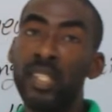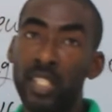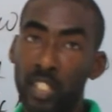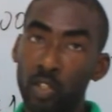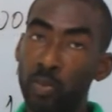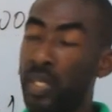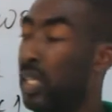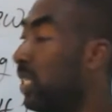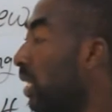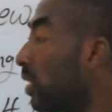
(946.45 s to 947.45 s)

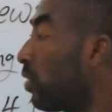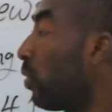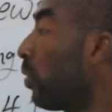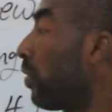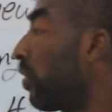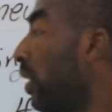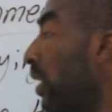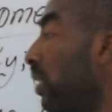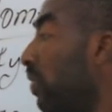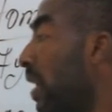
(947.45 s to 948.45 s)
denominator. So
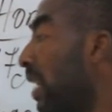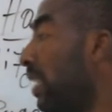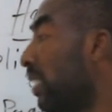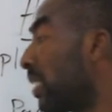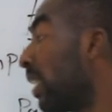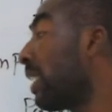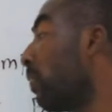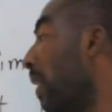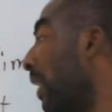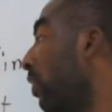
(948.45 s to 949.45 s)
3 divide 6
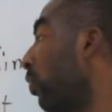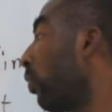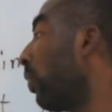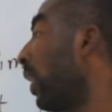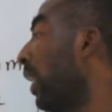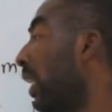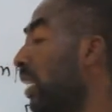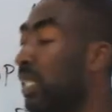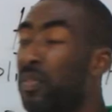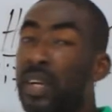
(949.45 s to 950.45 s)
by 2
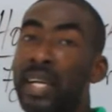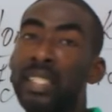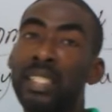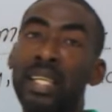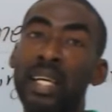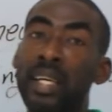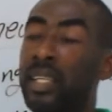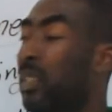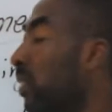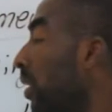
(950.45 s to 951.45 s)
and divide
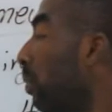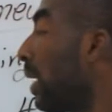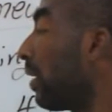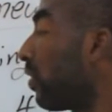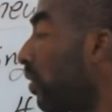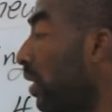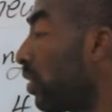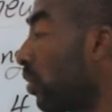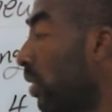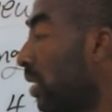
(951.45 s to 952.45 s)
9 by 3.
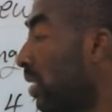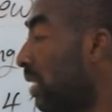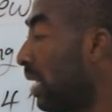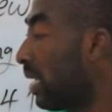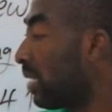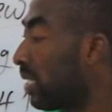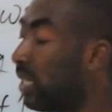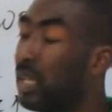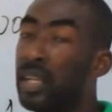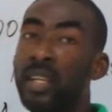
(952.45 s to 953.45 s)
So this is the answer
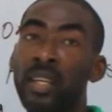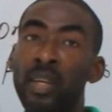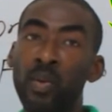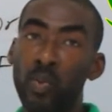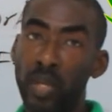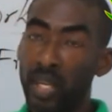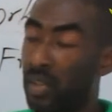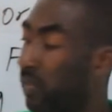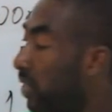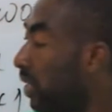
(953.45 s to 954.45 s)
that we
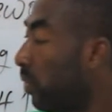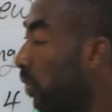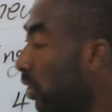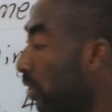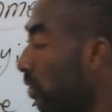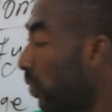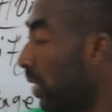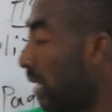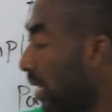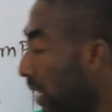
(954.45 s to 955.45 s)
have there. We also
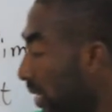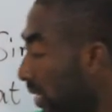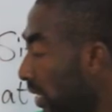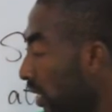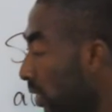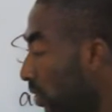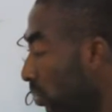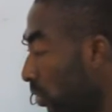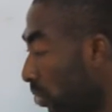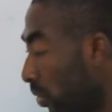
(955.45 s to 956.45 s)
went ahead
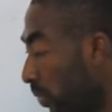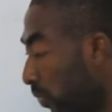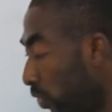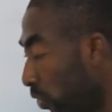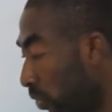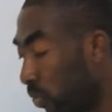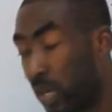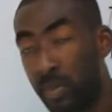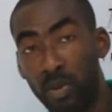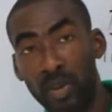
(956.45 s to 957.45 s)
to do
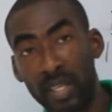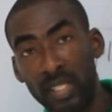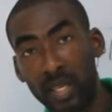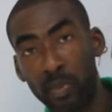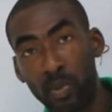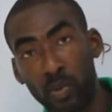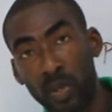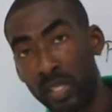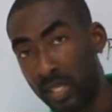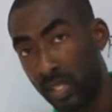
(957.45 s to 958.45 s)
one more example
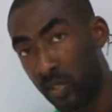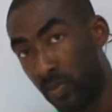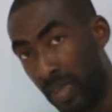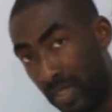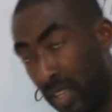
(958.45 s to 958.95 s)
with 6 over